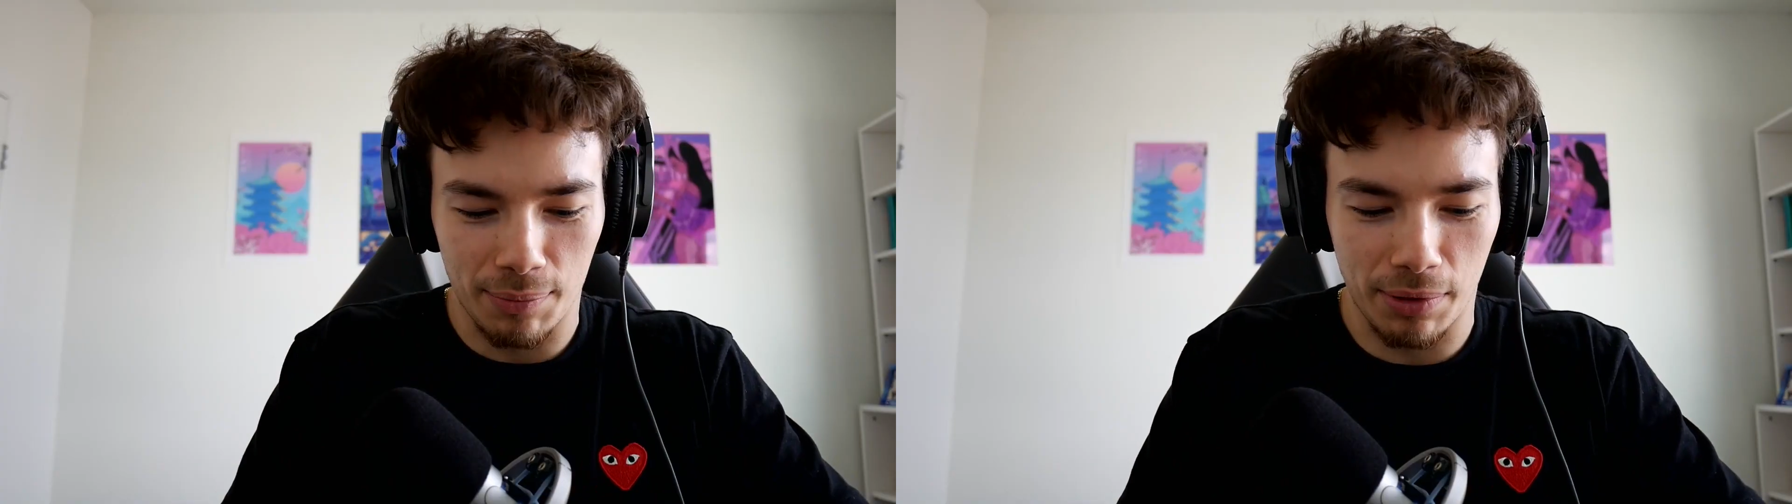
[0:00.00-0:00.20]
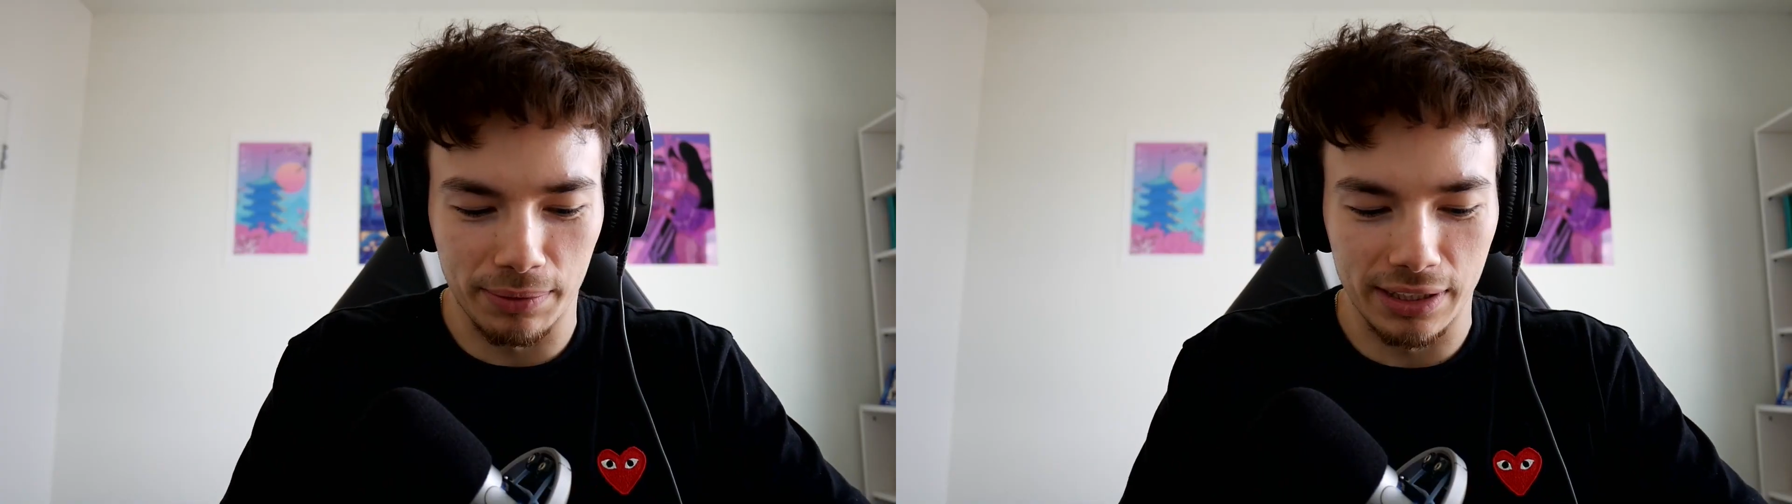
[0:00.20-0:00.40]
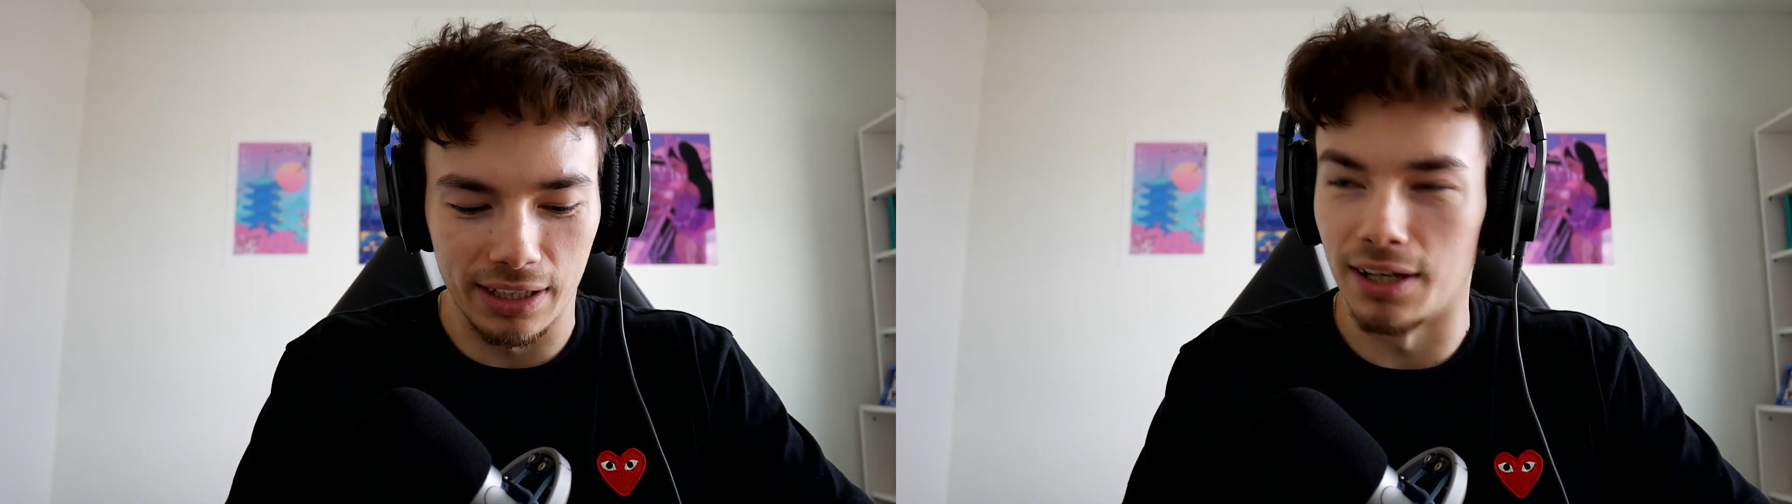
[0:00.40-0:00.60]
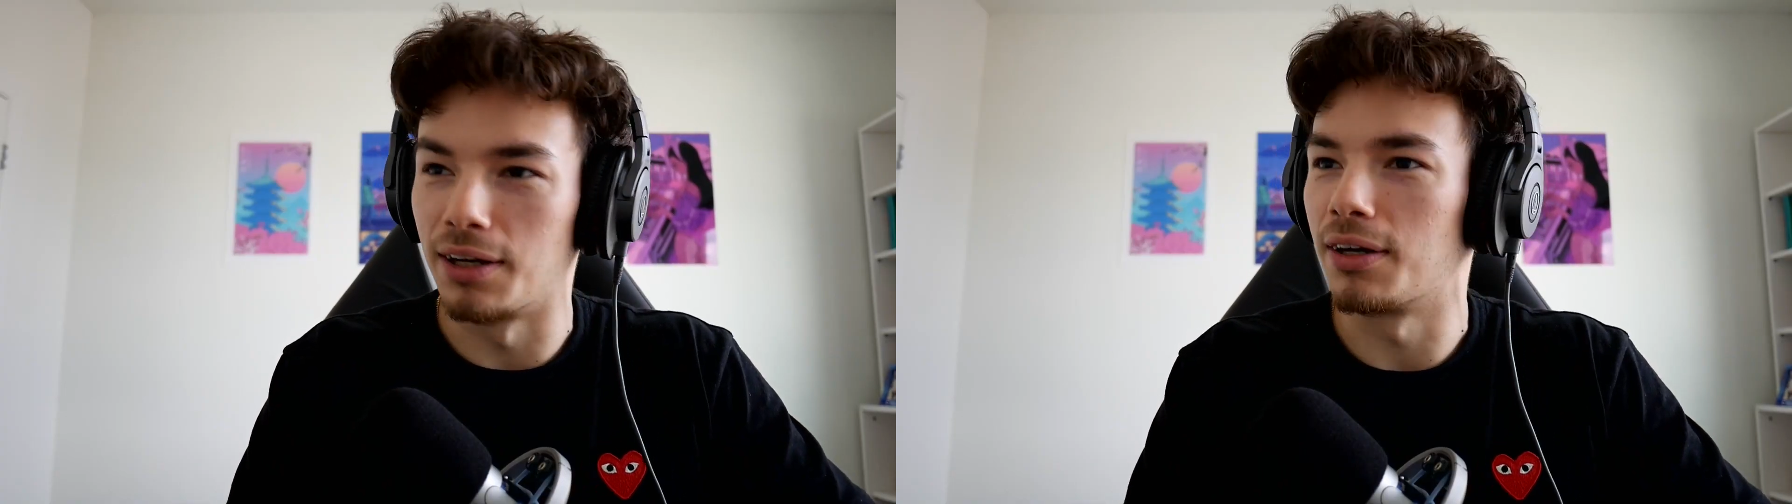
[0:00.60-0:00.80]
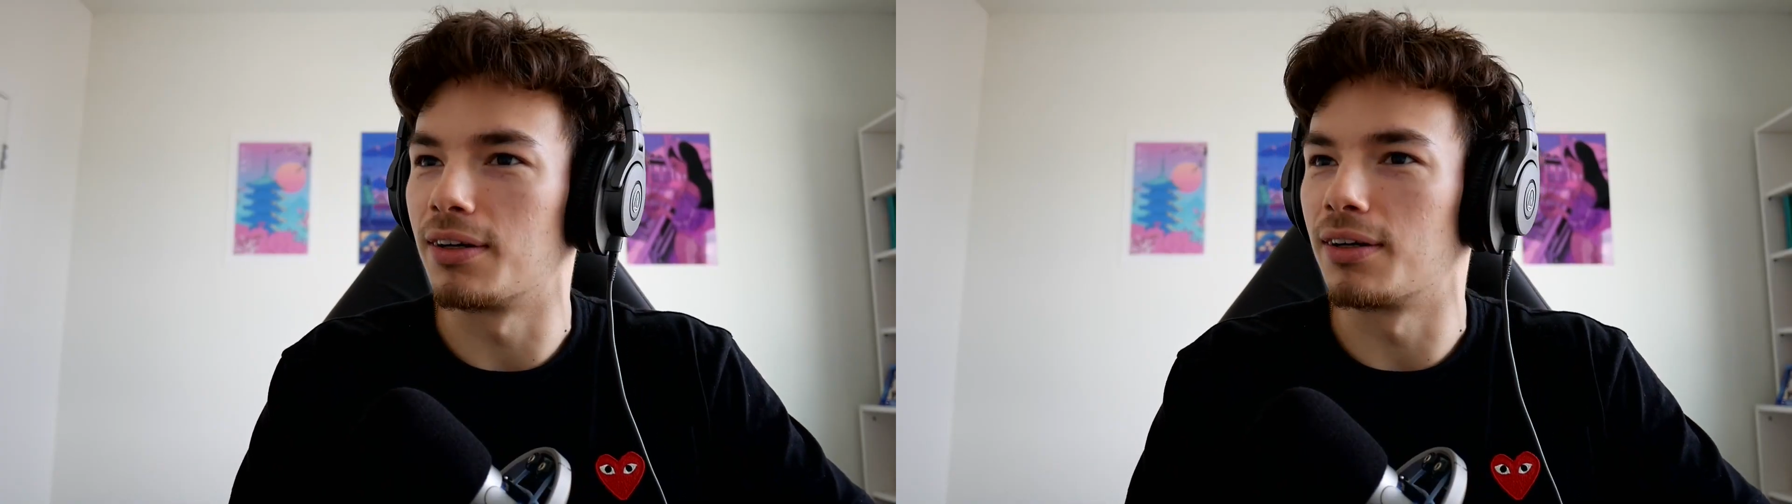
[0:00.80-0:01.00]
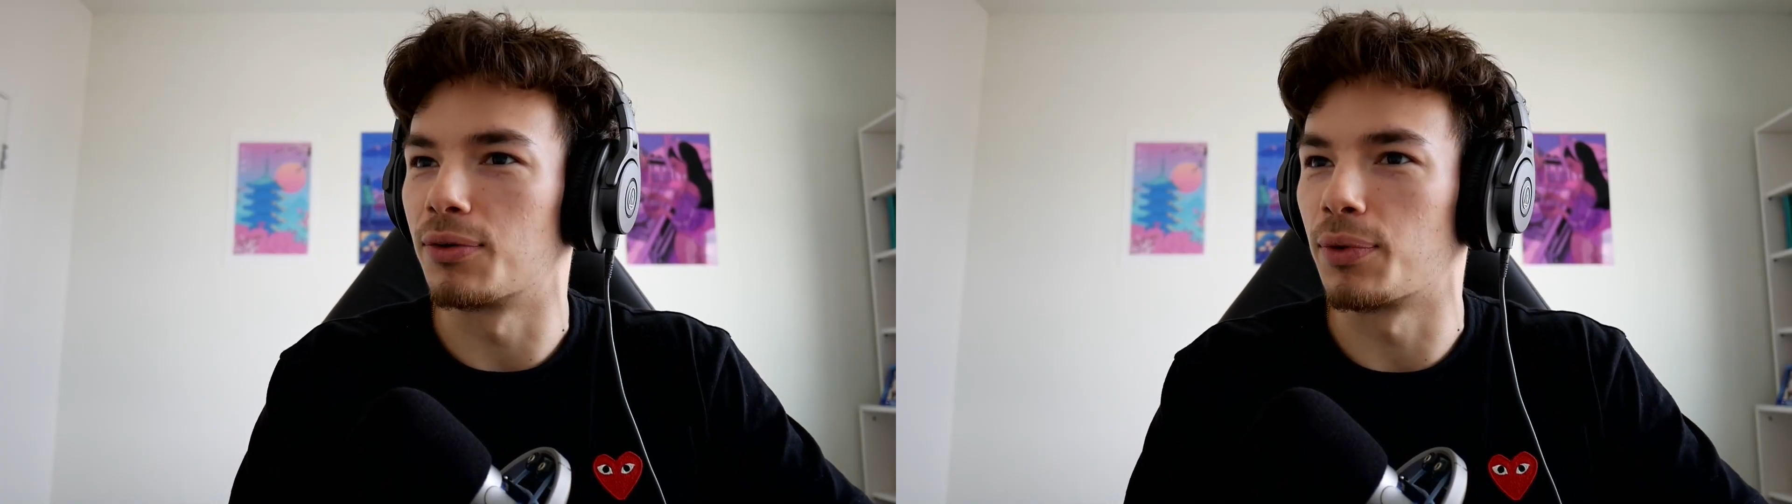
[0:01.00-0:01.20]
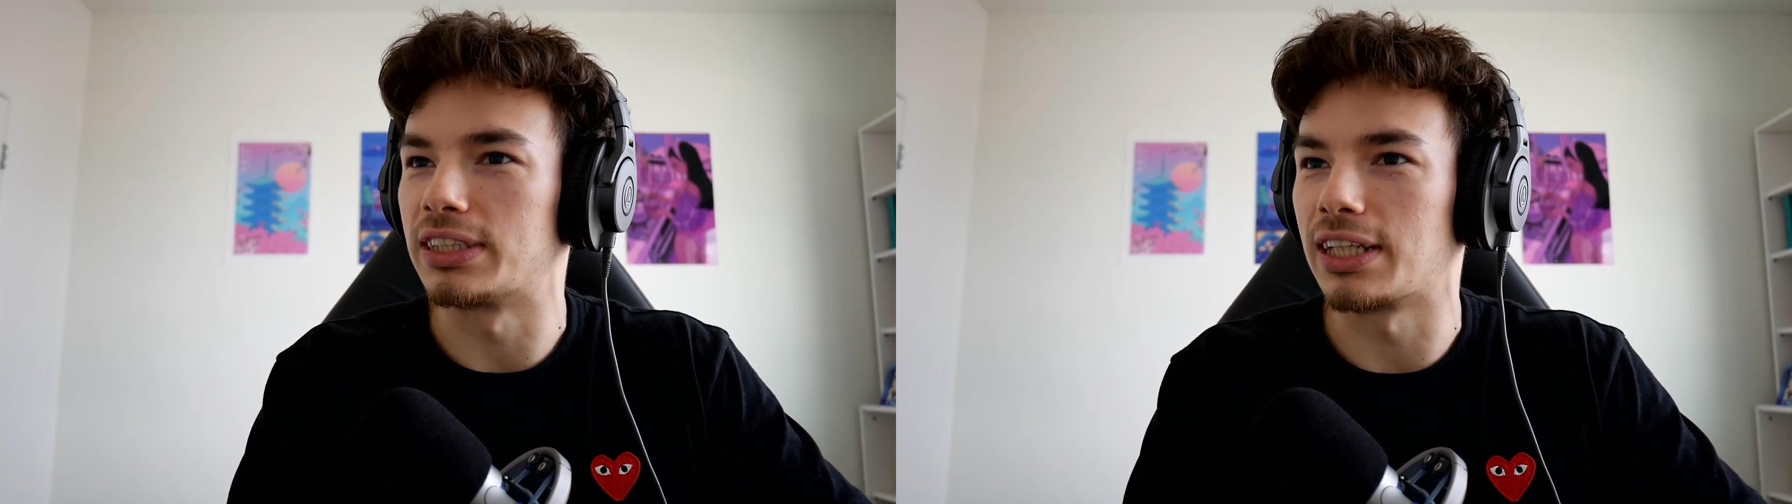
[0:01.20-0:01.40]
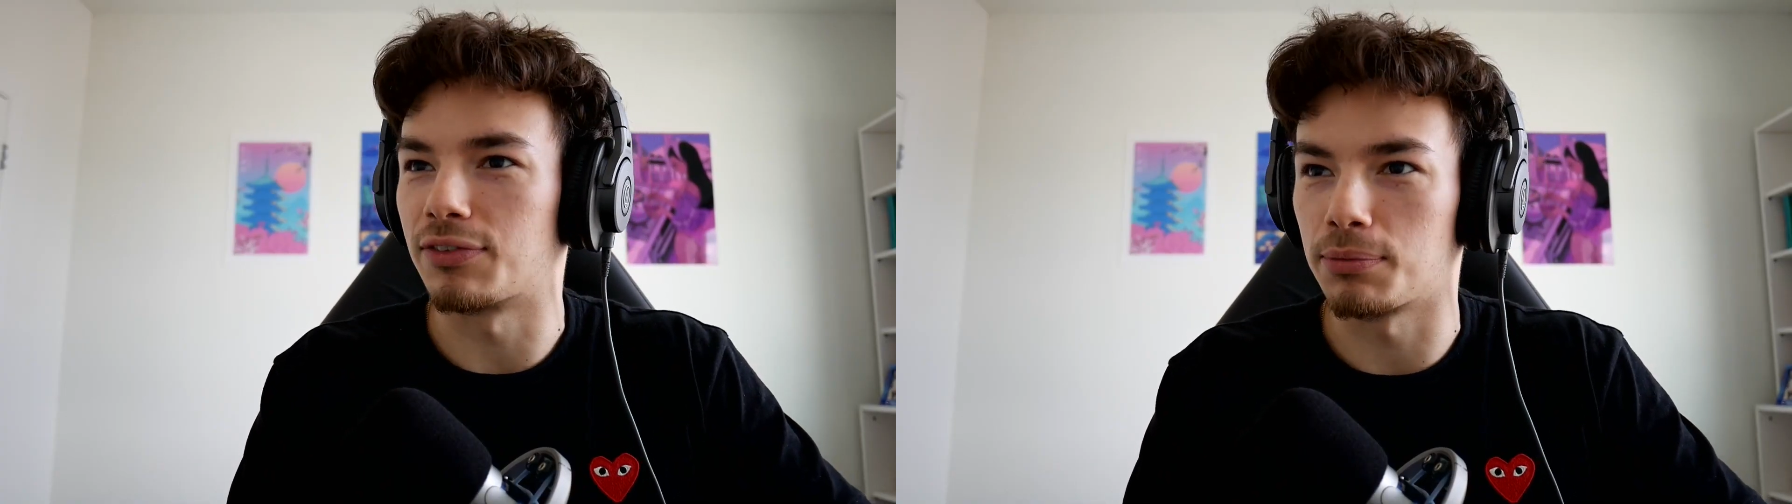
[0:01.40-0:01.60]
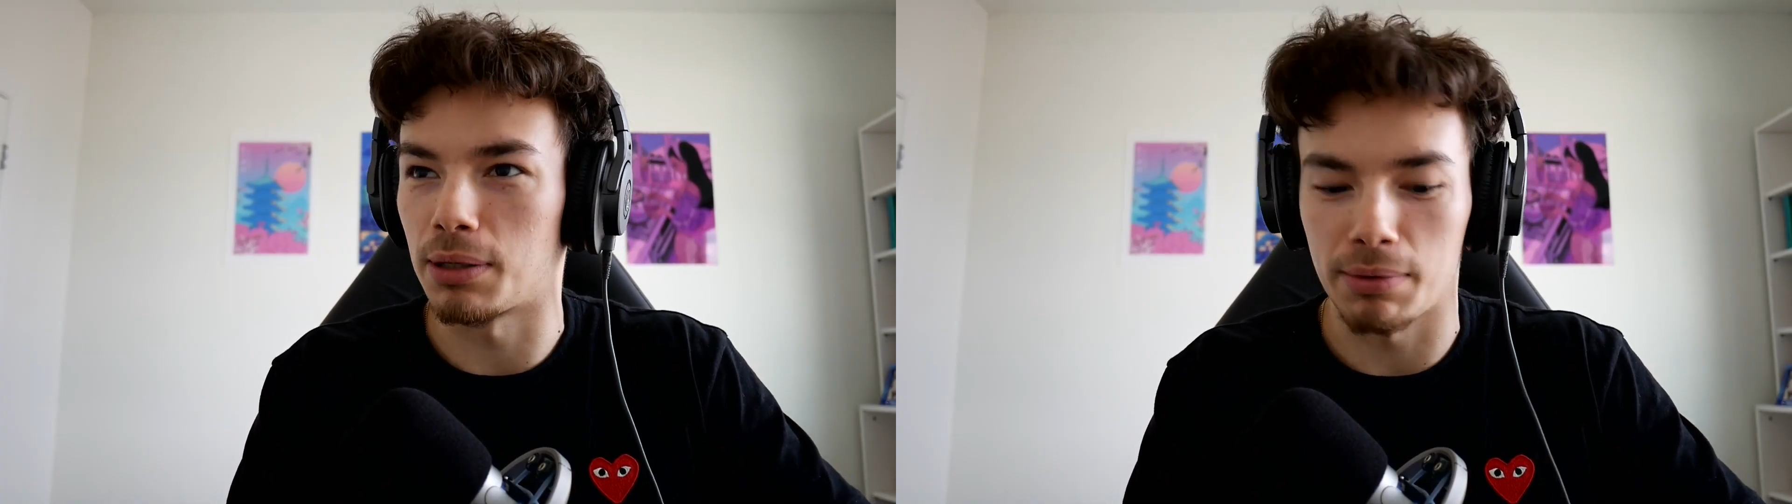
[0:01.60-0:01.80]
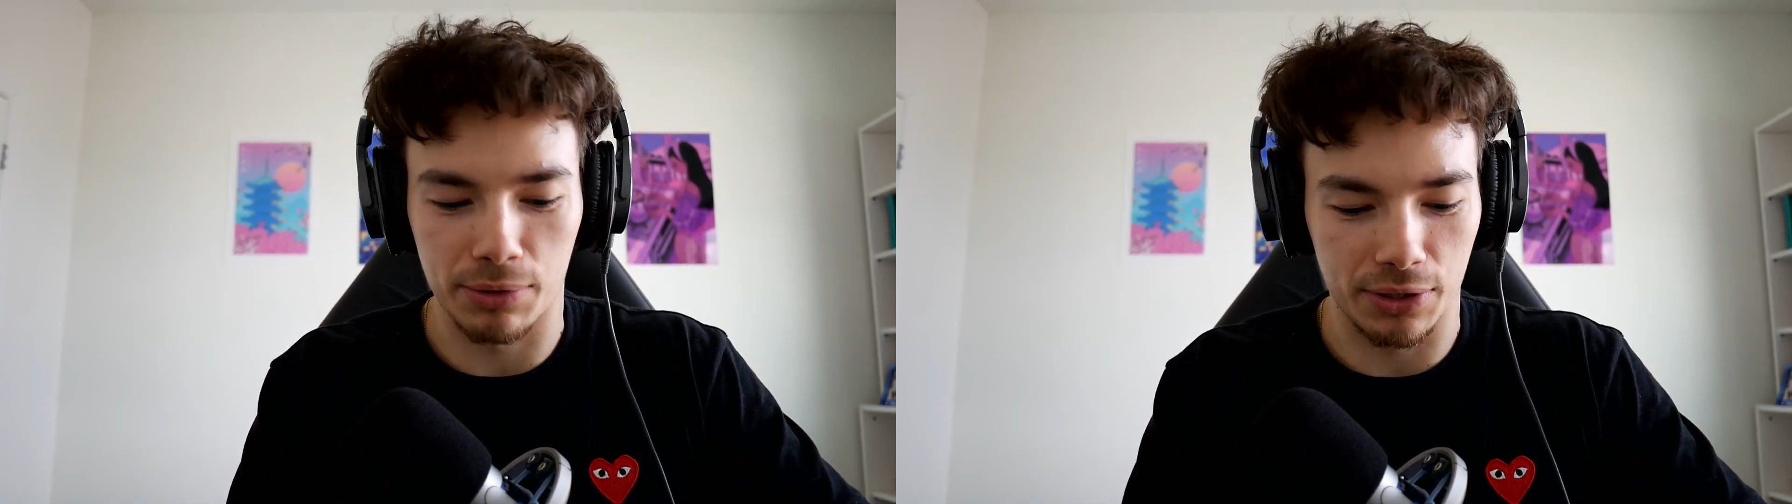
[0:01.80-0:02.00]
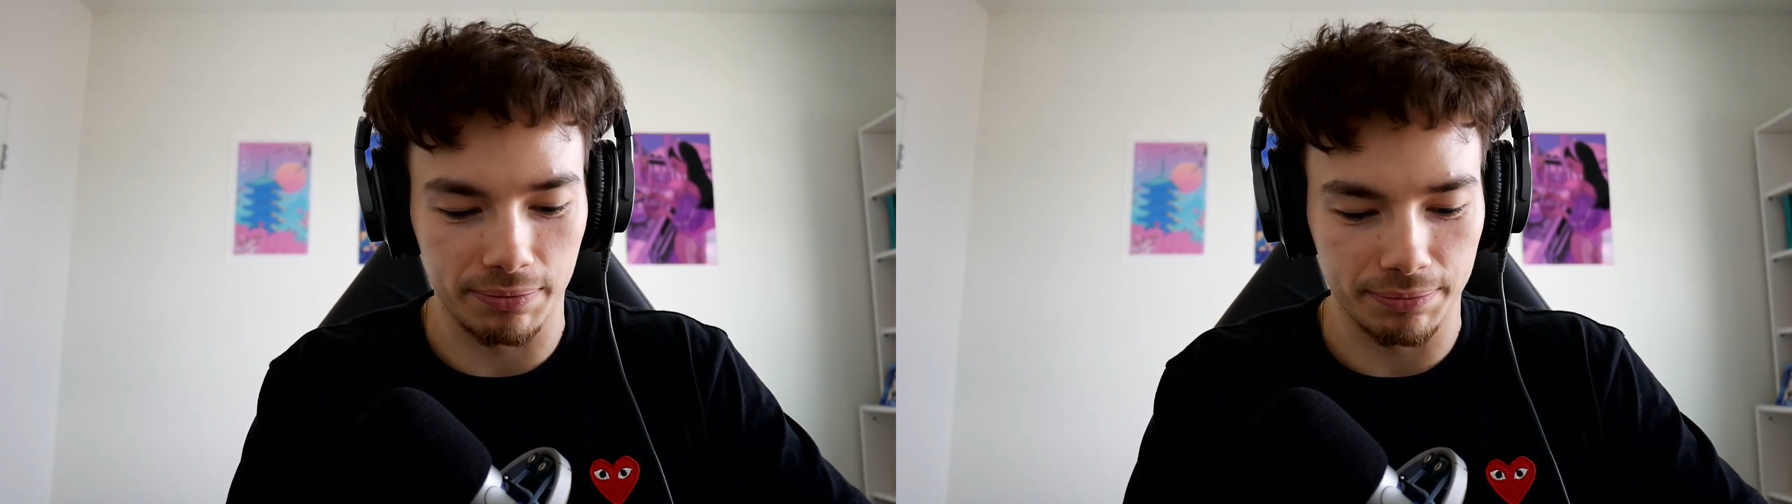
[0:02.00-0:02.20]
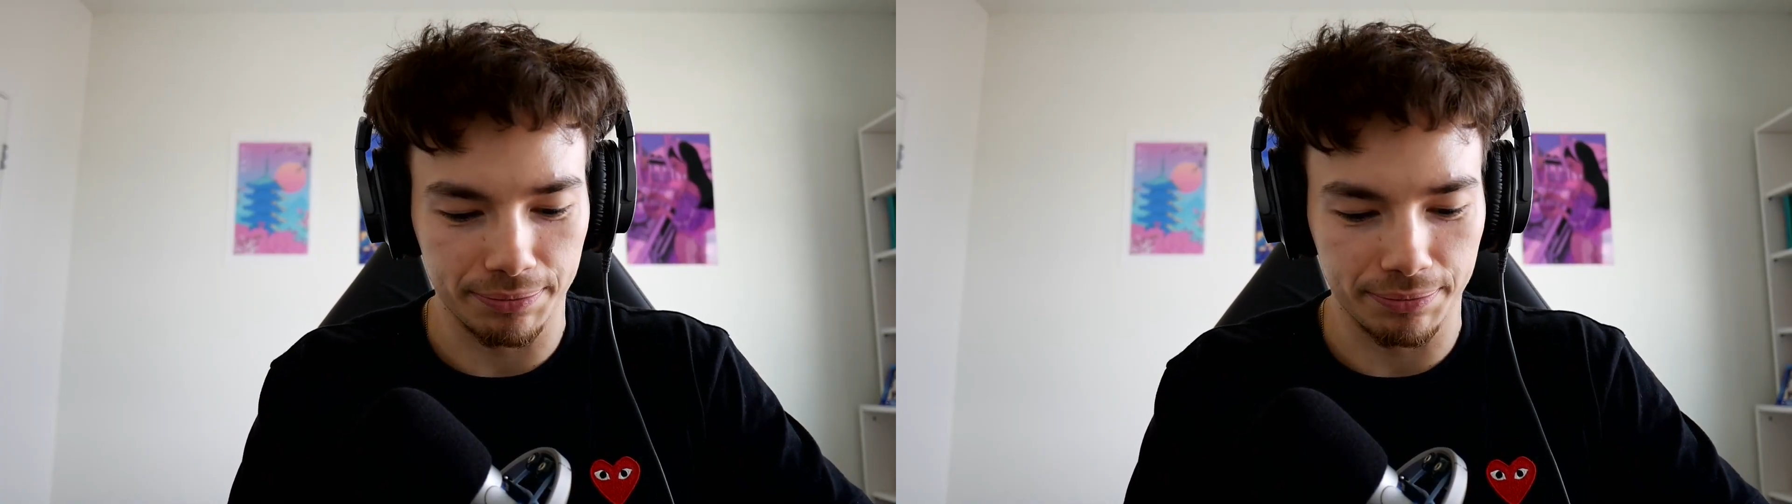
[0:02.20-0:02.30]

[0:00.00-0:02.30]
I'll probably erase that from my memory.